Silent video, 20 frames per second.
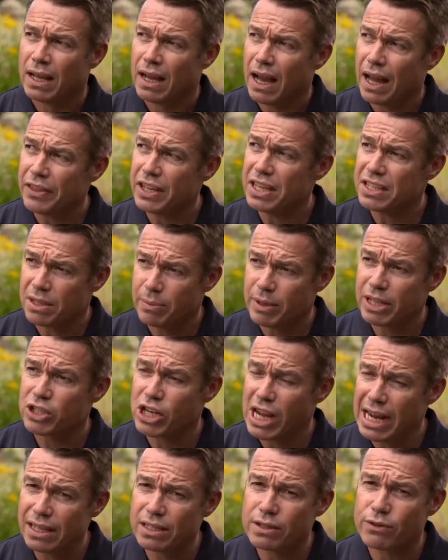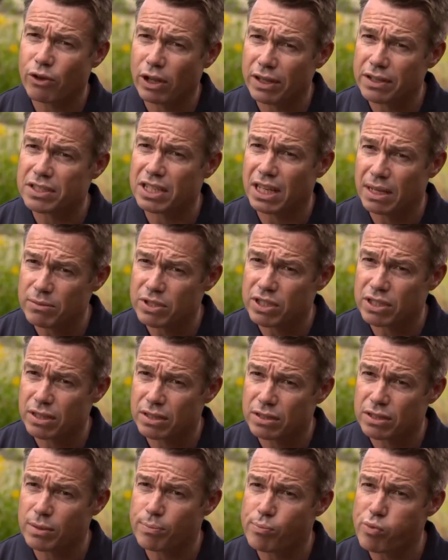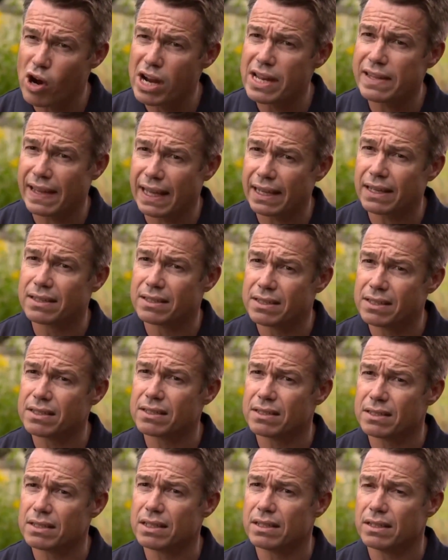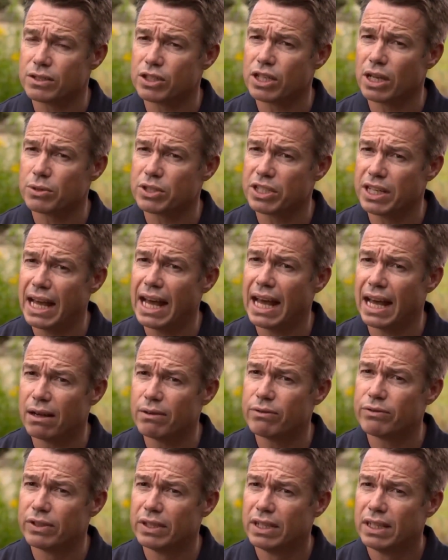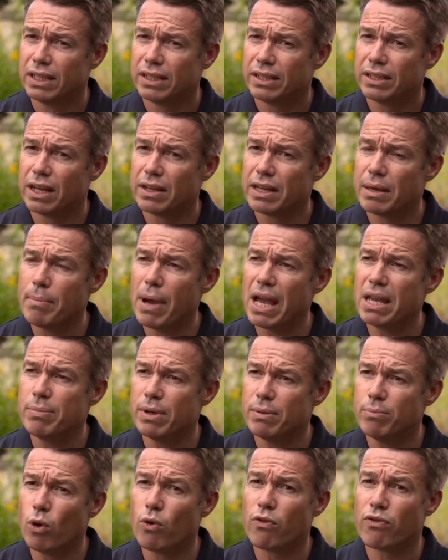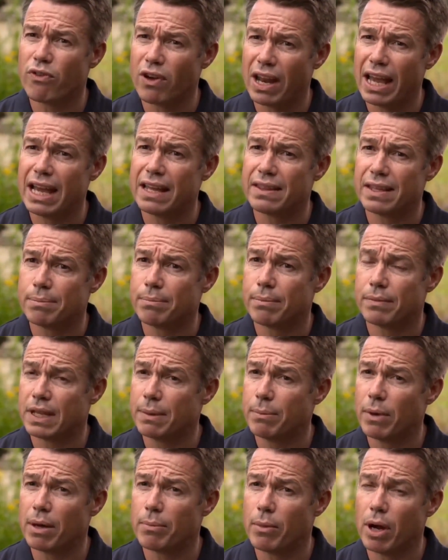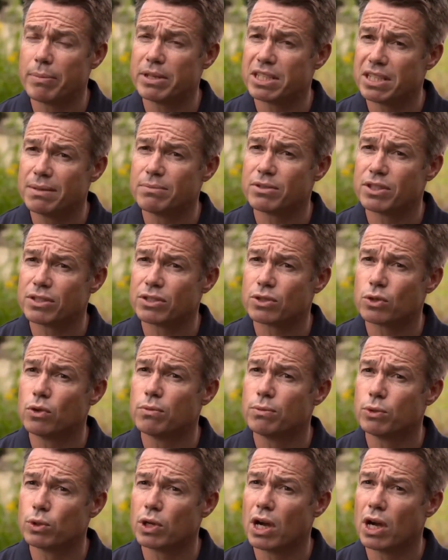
I think it's going to be a challenge for other teams to break that consistency that Chelsea have. You know, there may be more flair, there might be teams that score more